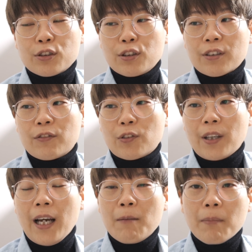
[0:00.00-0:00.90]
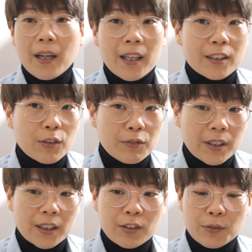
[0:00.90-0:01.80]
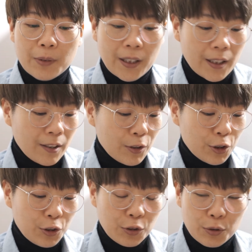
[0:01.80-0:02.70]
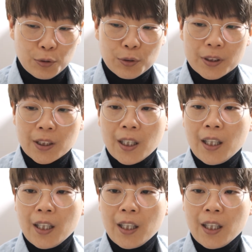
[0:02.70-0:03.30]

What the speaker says: to look for handbags or ready to wear or shoes.